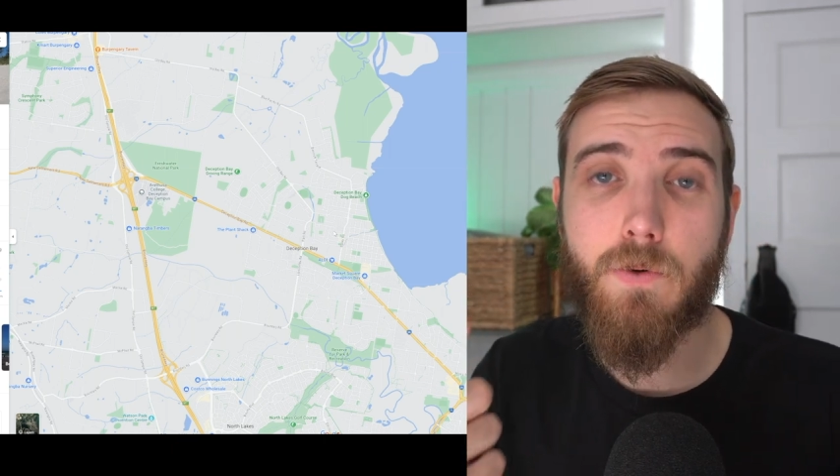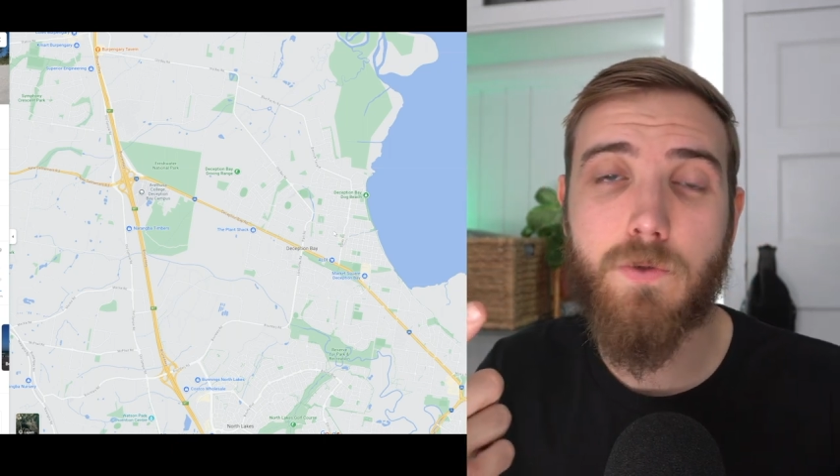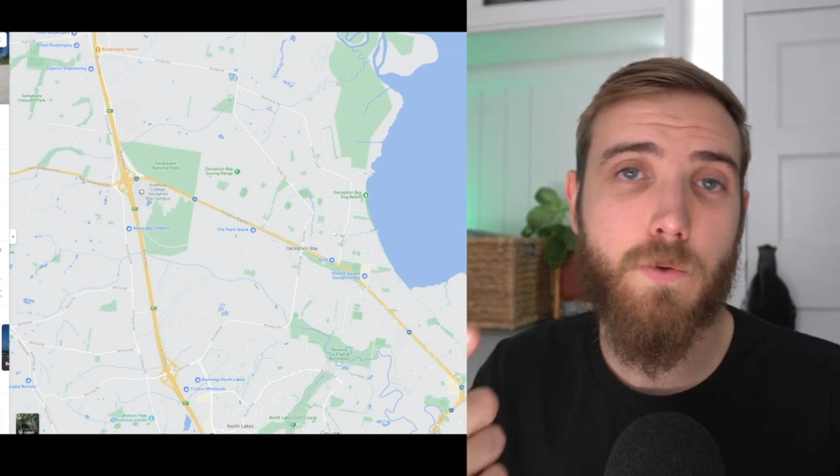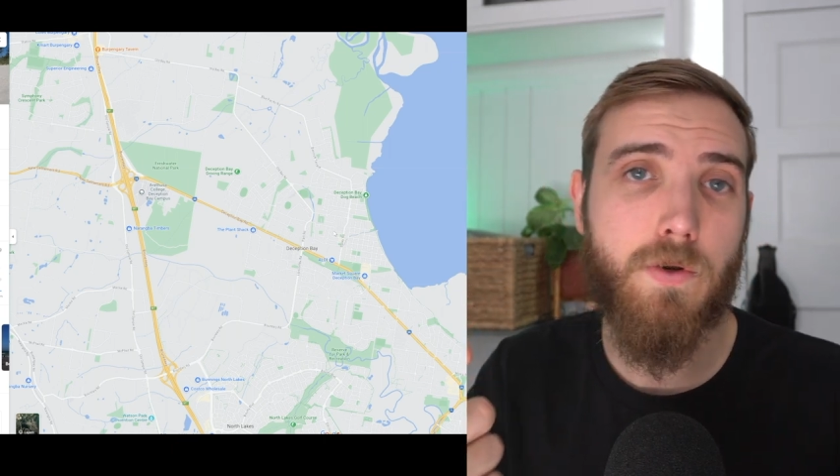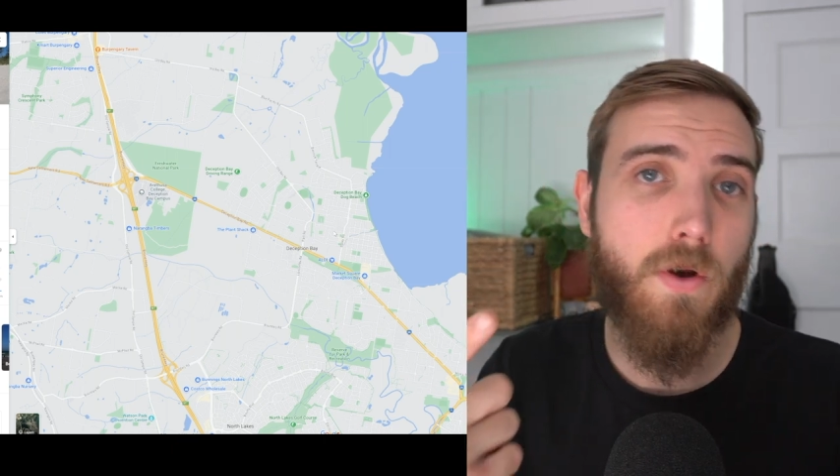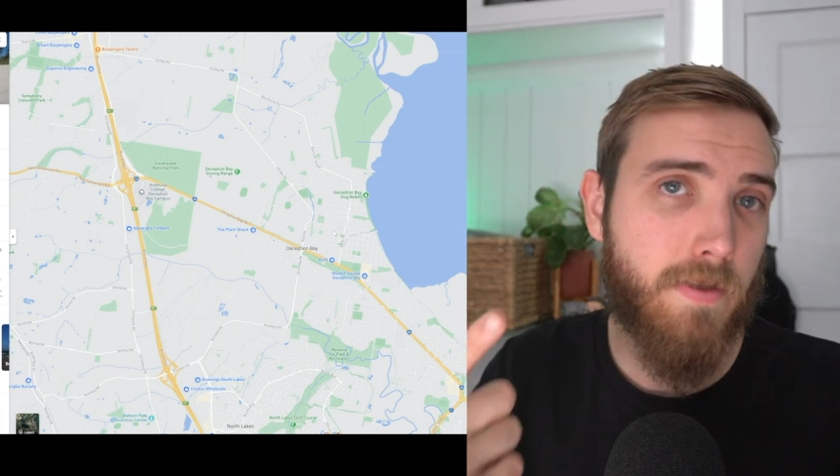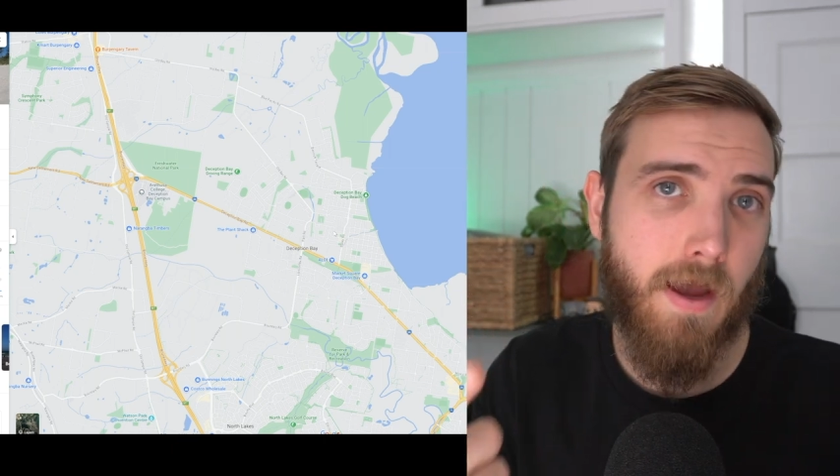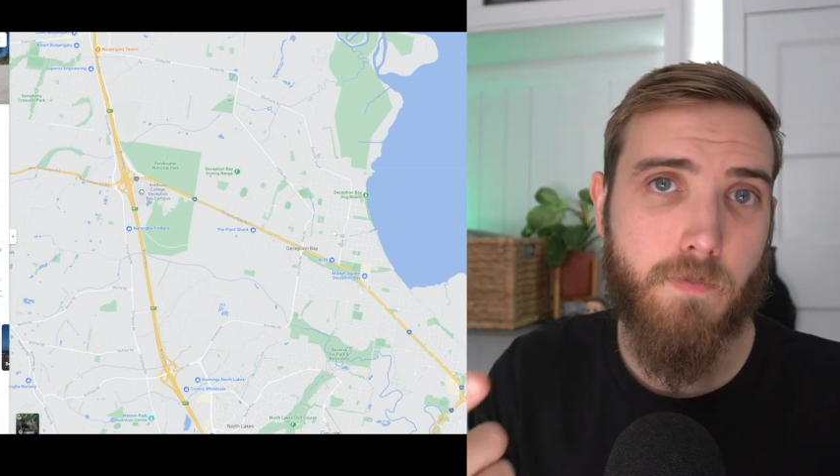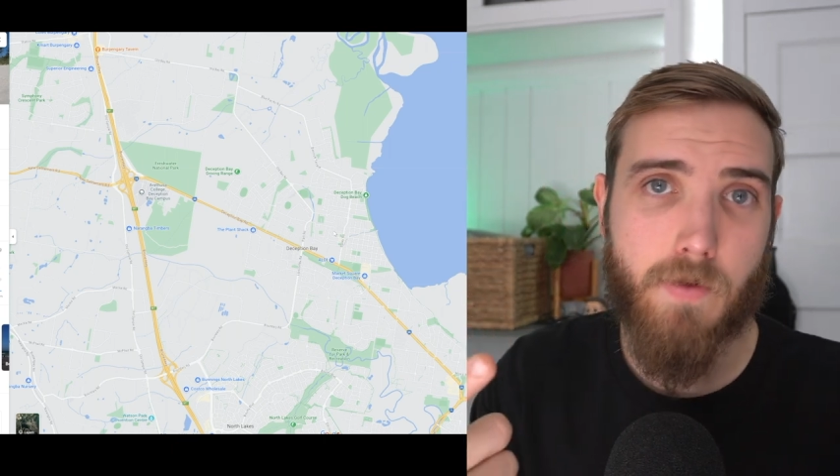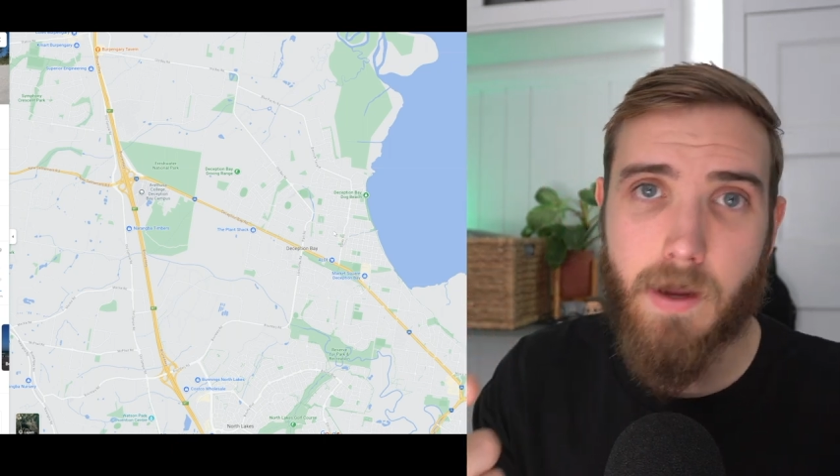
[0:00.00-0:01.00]
or do a
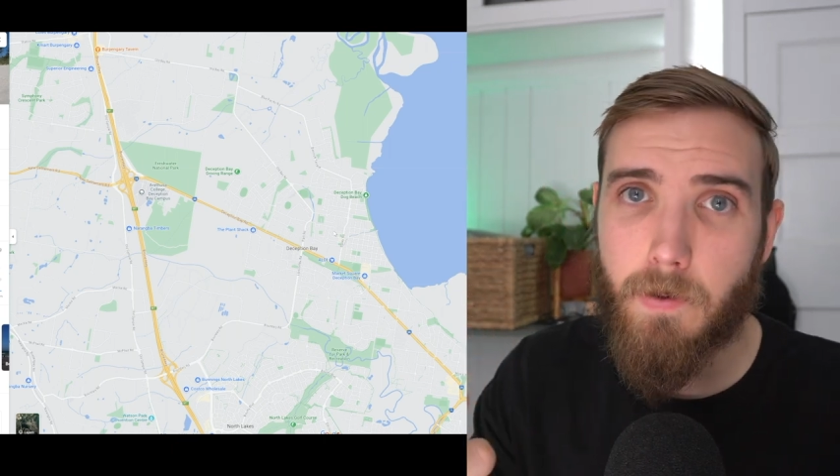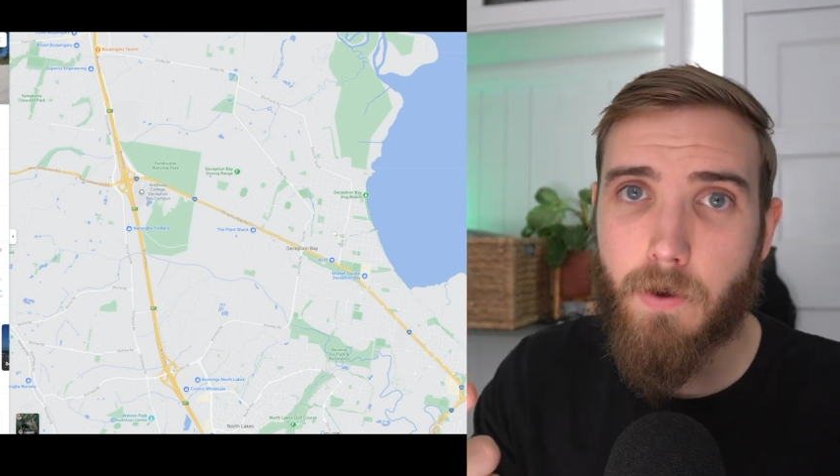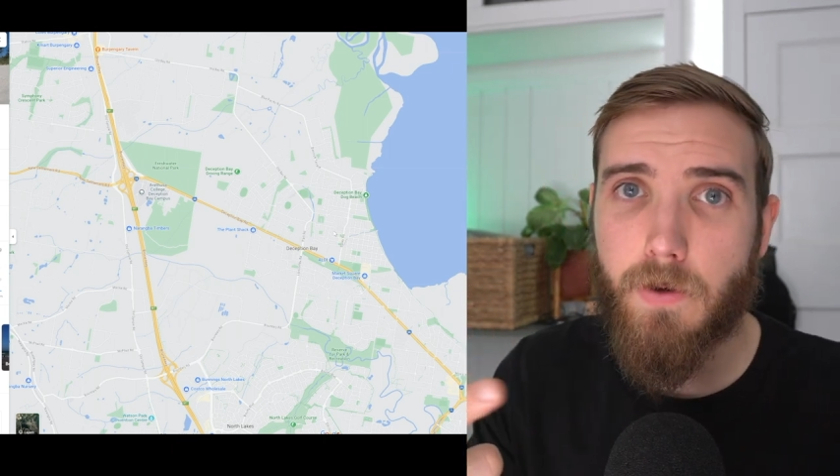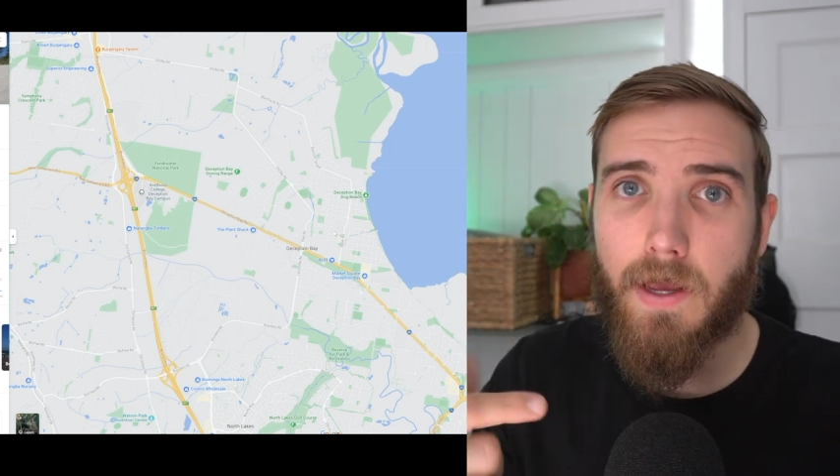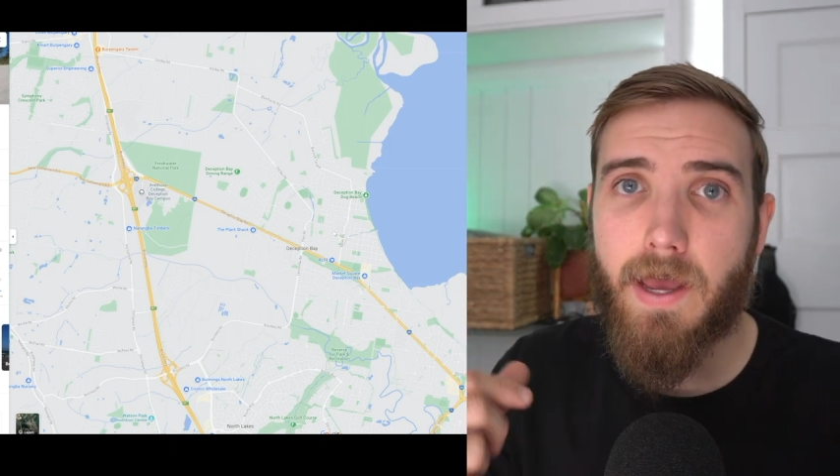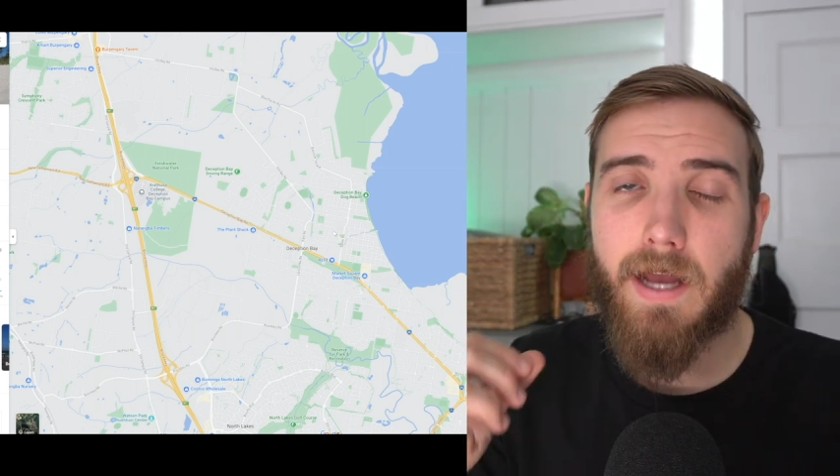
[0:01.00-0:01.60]
knockdown rebuild.